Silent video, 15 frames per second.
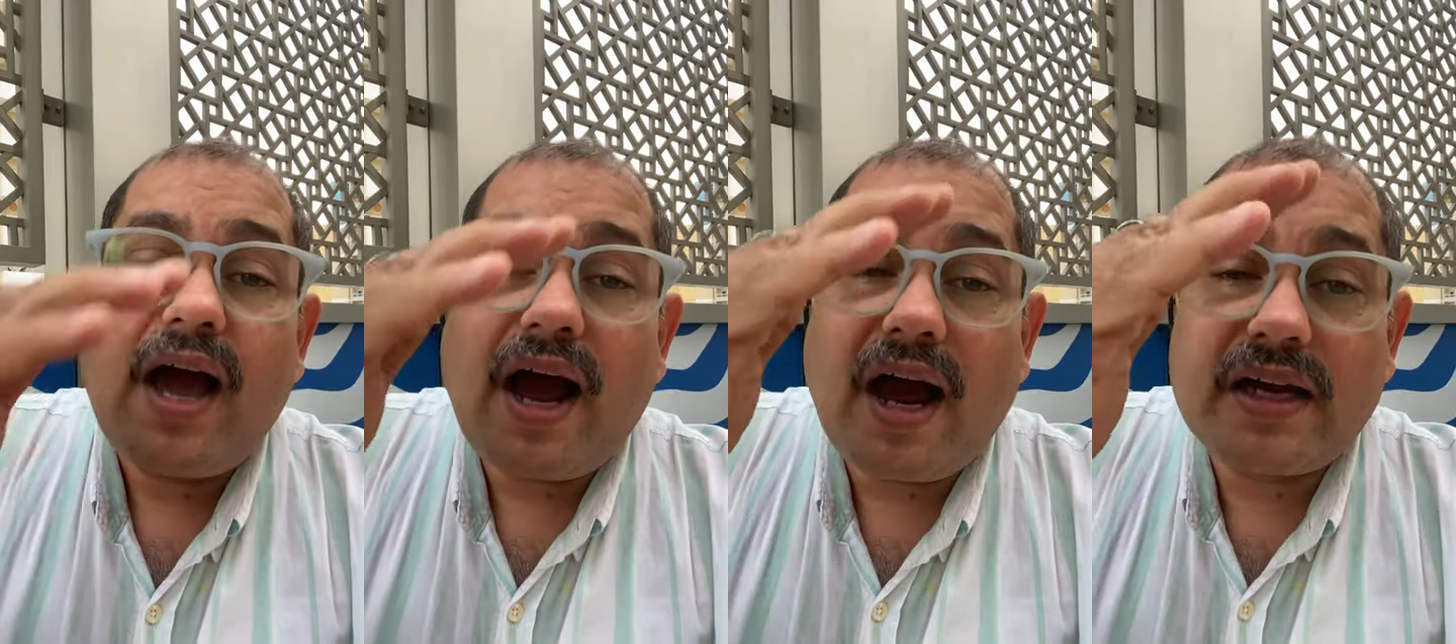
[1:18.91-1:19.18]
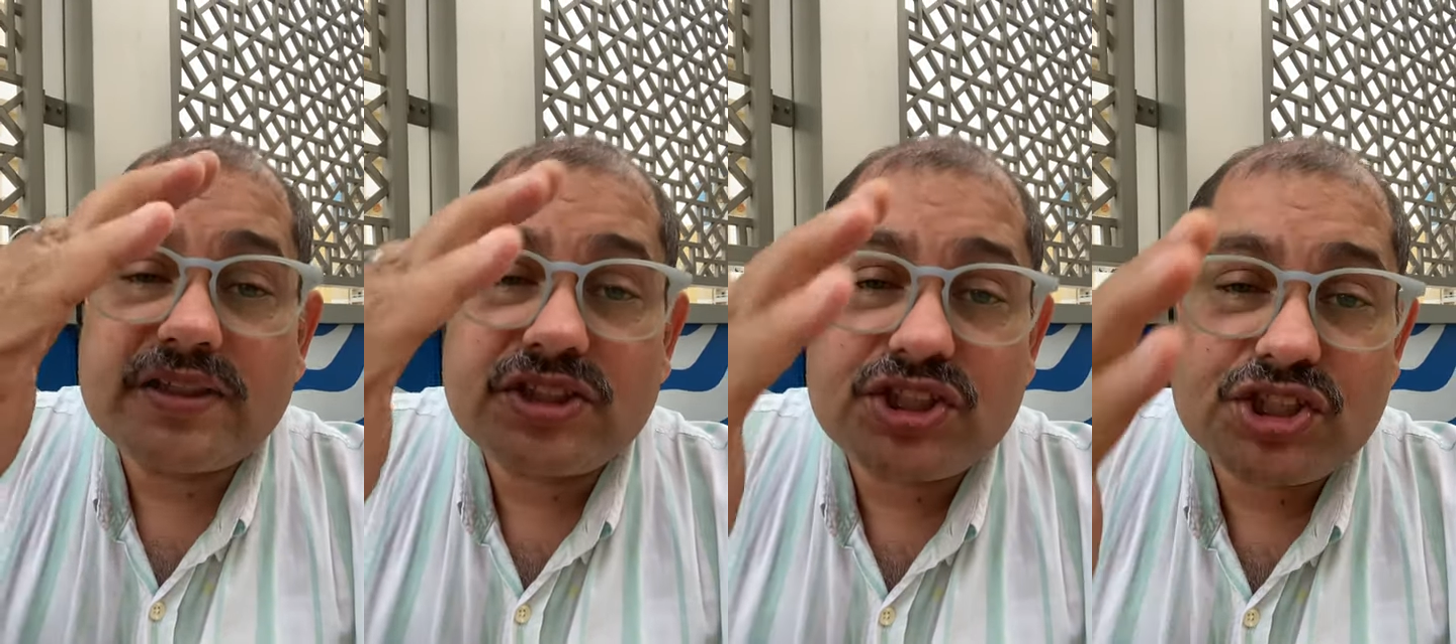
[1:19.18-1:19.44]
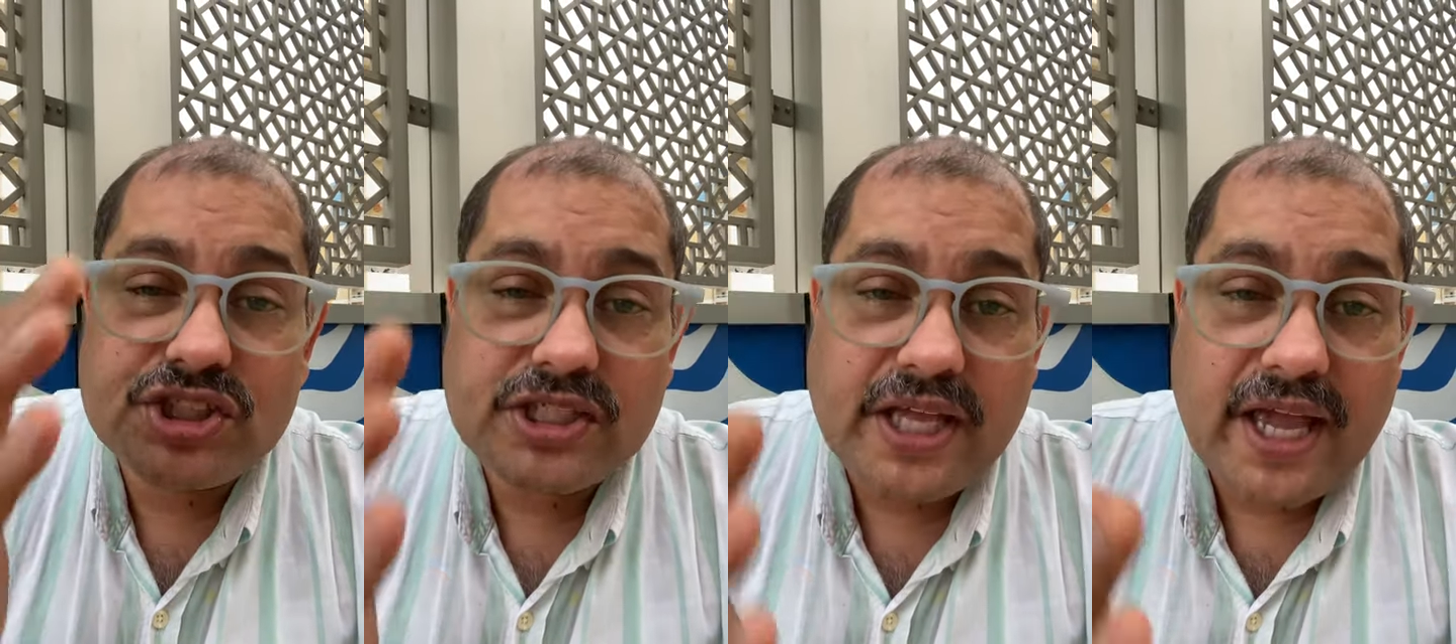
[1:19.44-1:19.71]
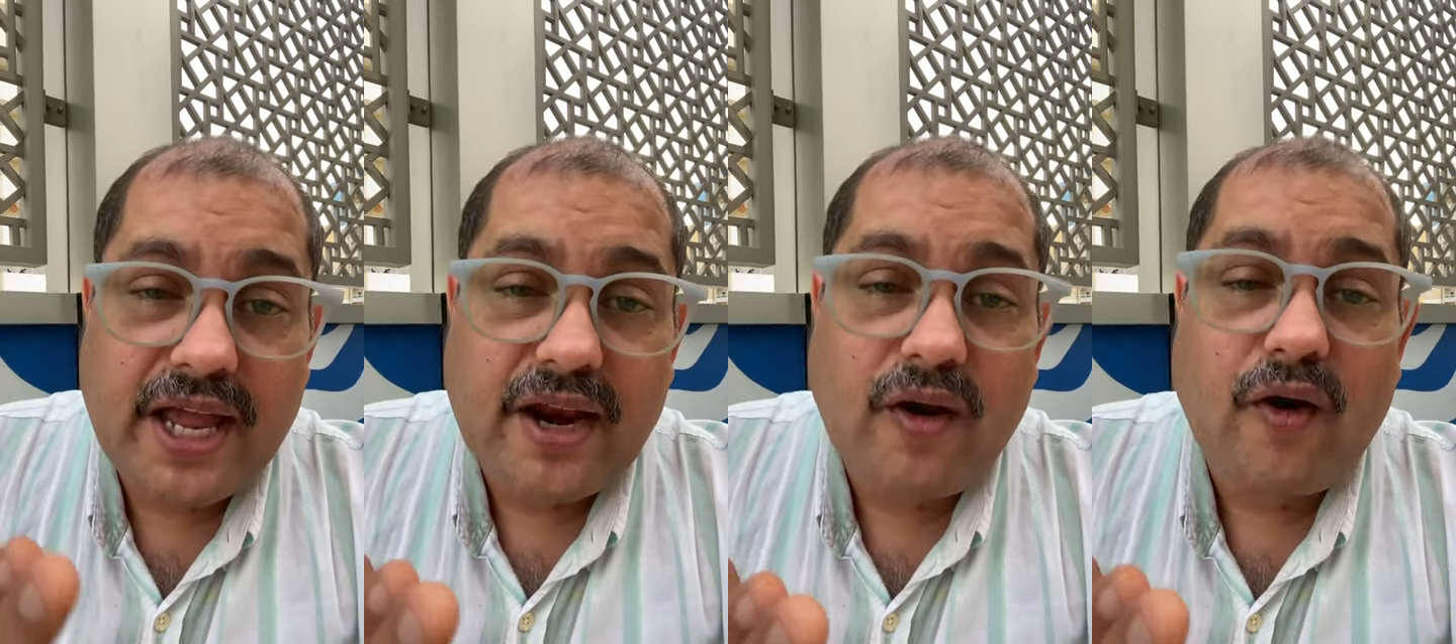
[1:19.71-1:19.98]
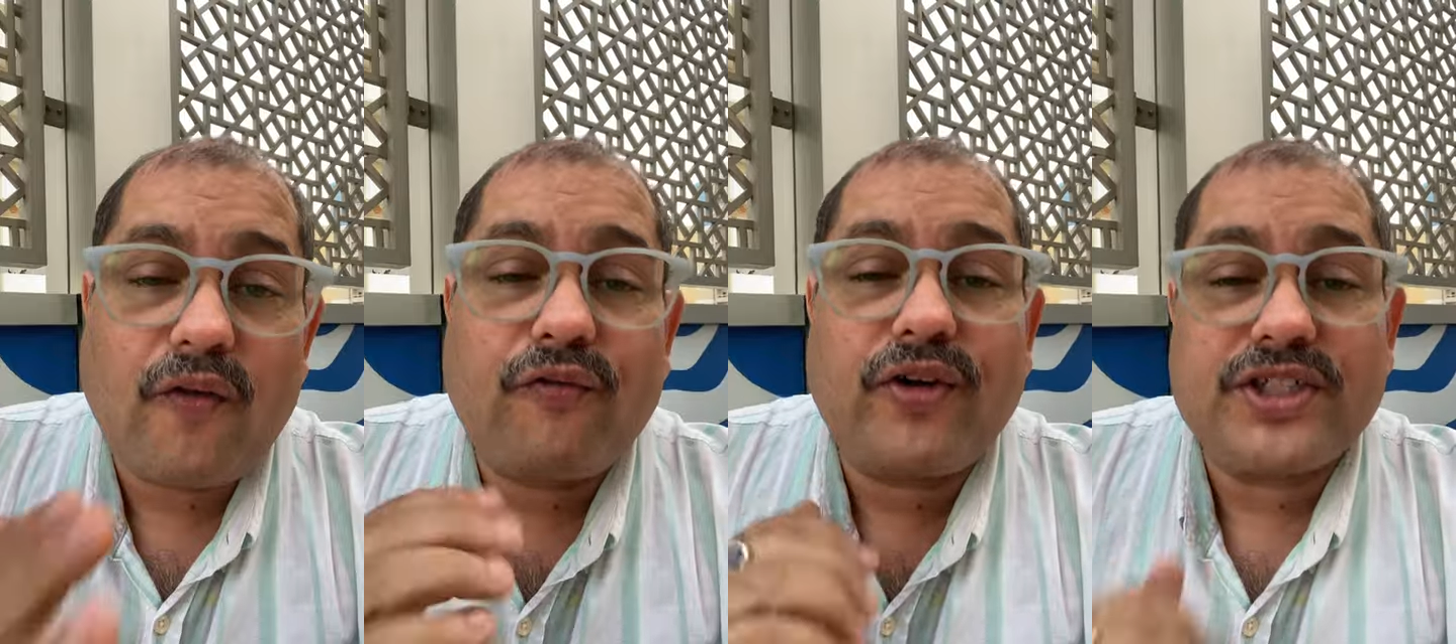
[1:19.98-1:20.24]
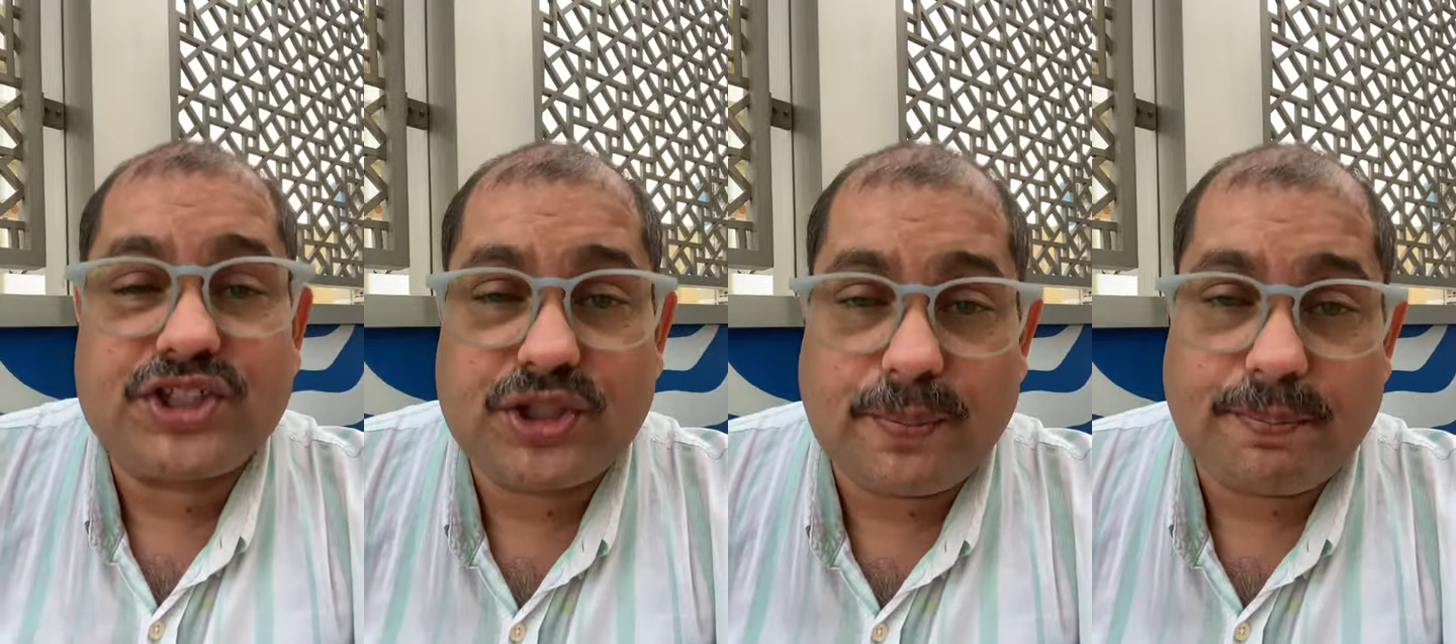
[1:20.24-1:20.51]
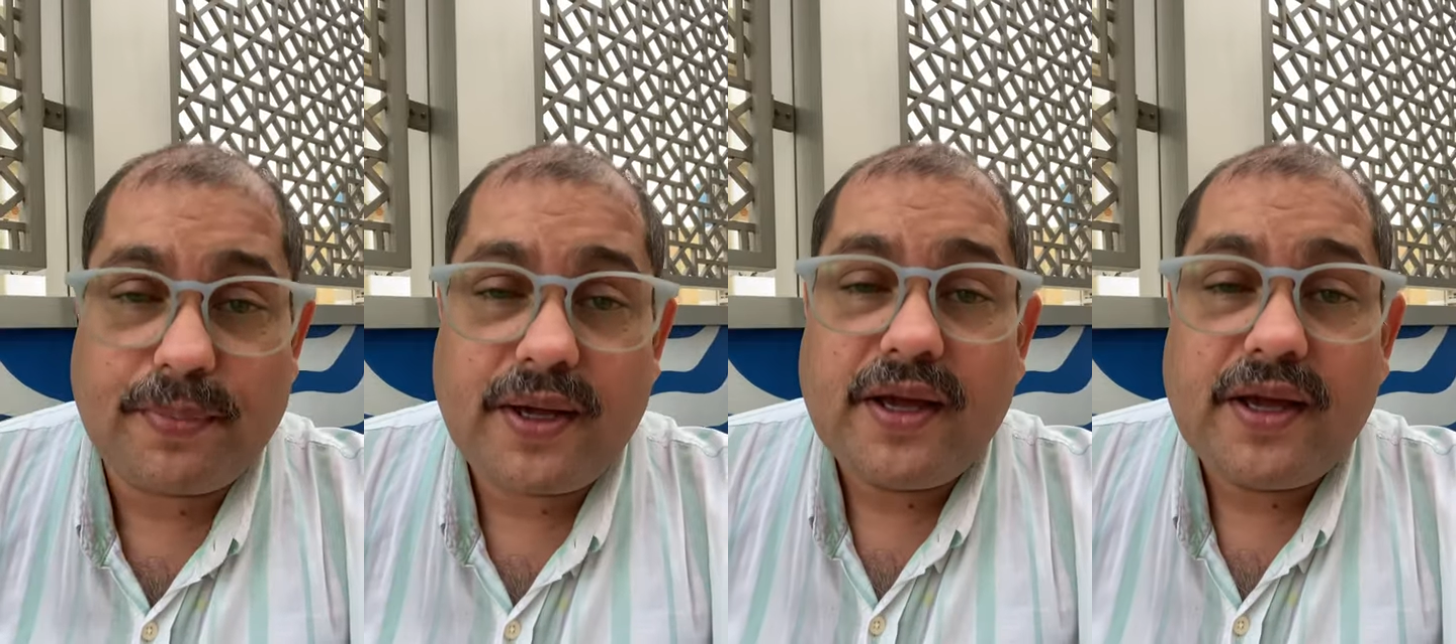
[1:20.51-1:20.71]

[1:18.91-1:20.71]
a sail of a ship.